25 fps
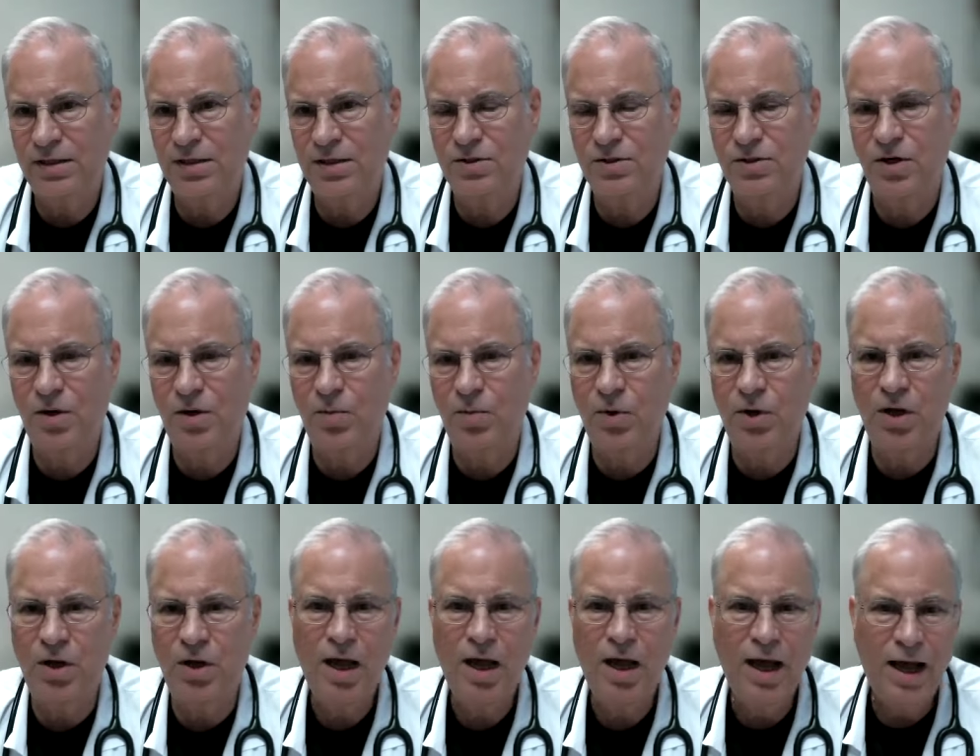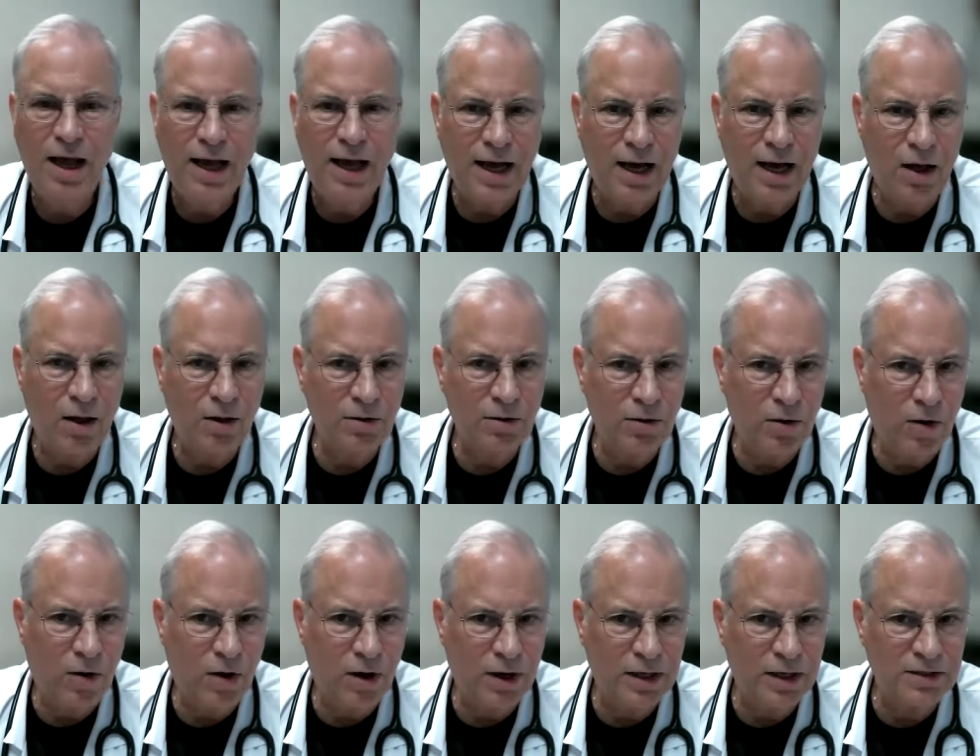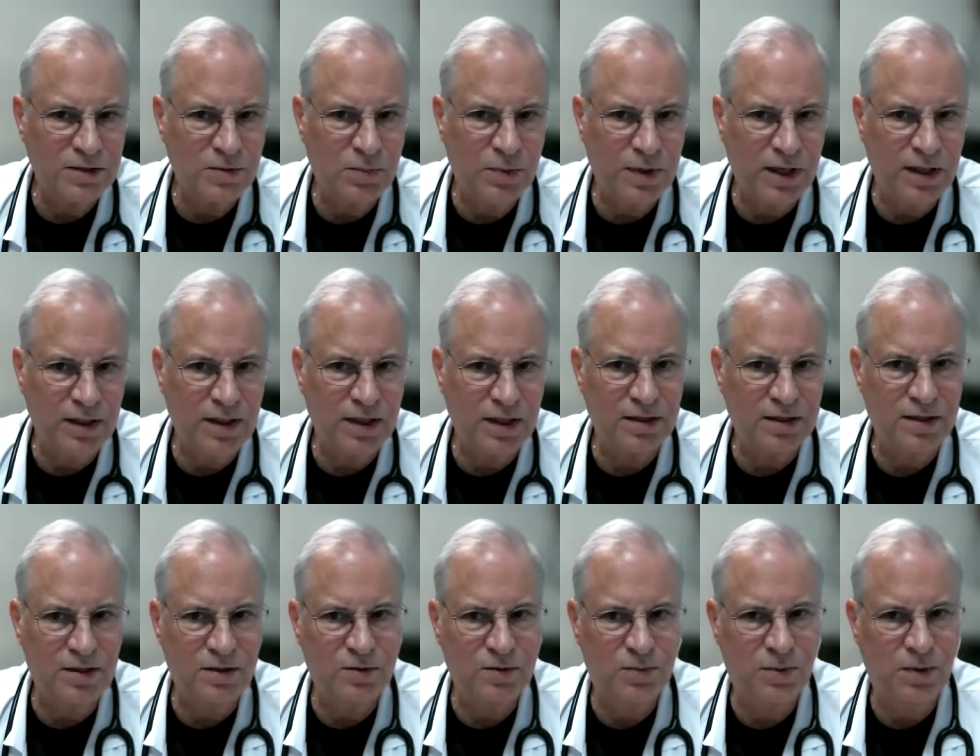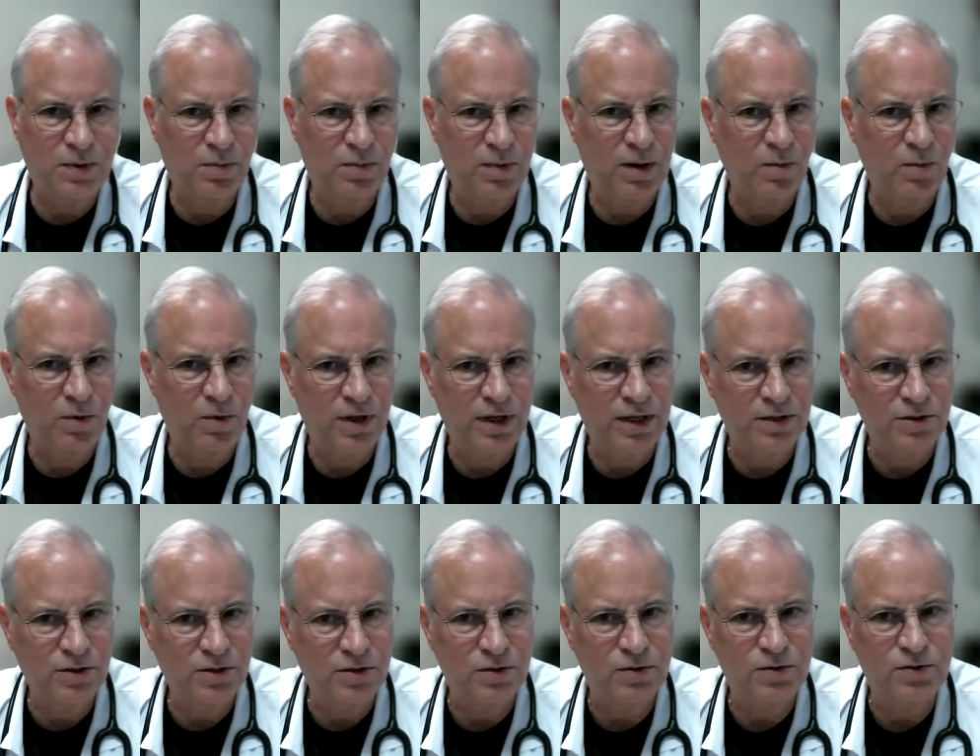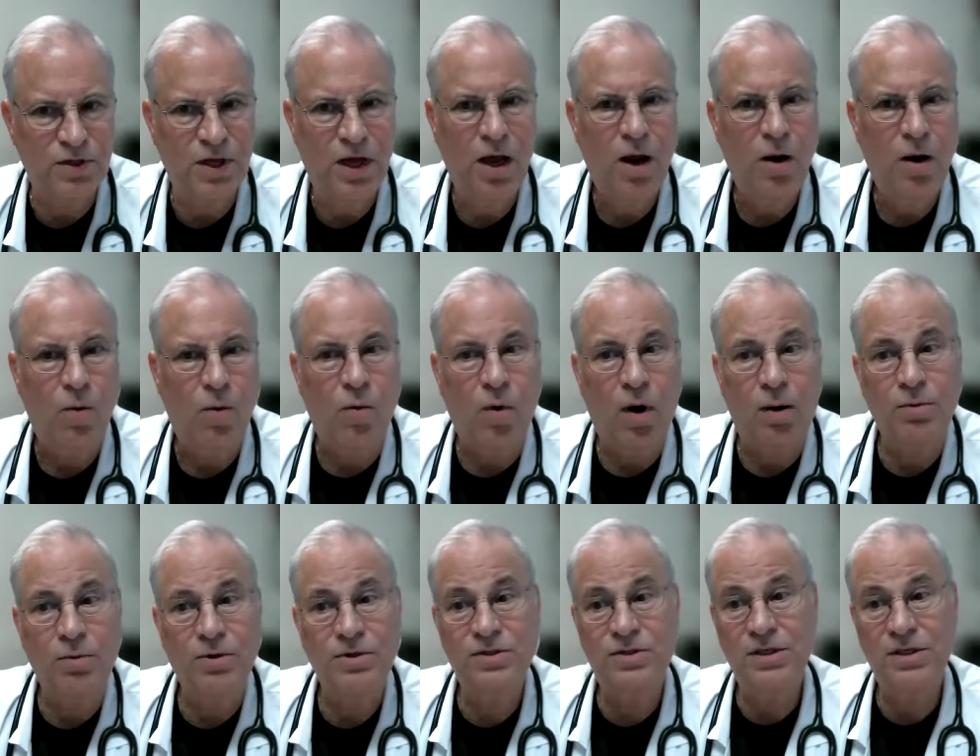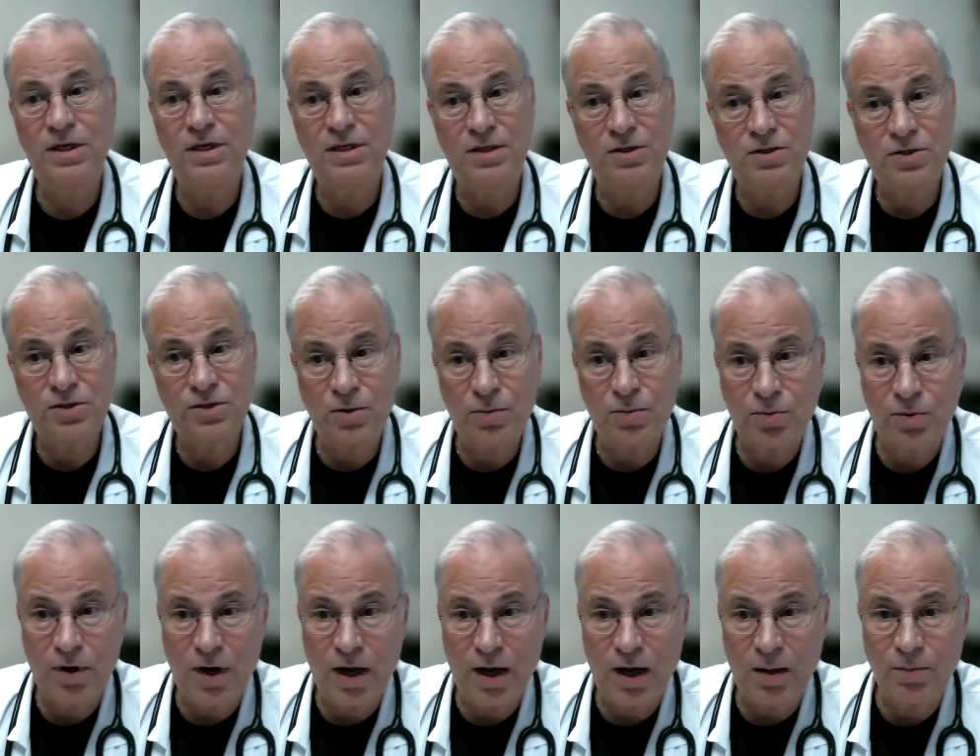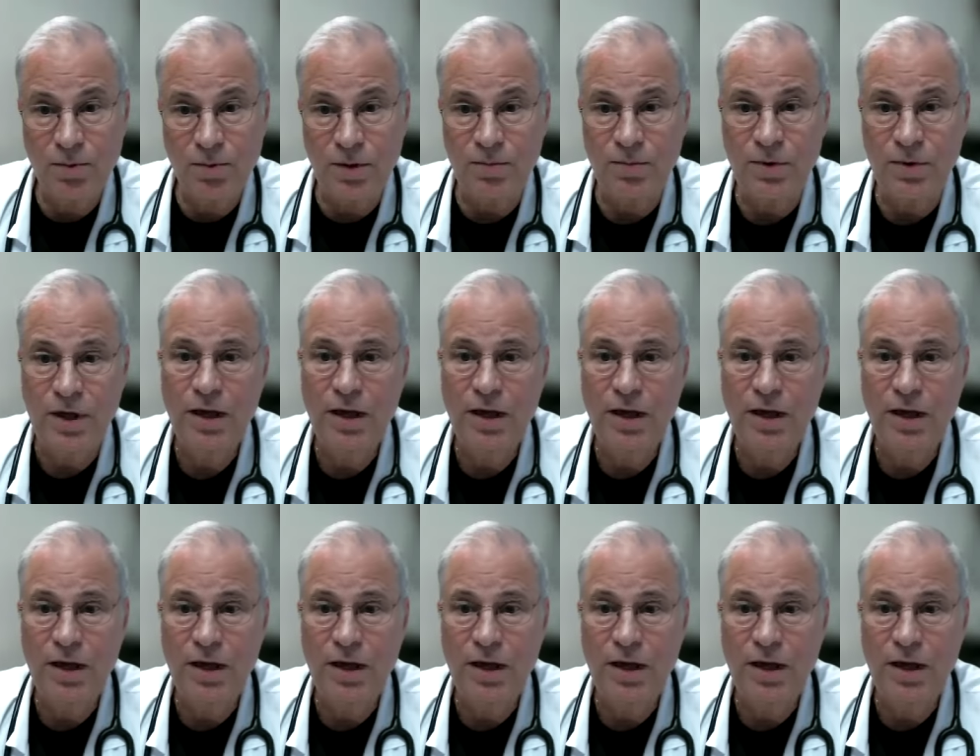determine how long it's been that there's been memory issues. What was the initial problem?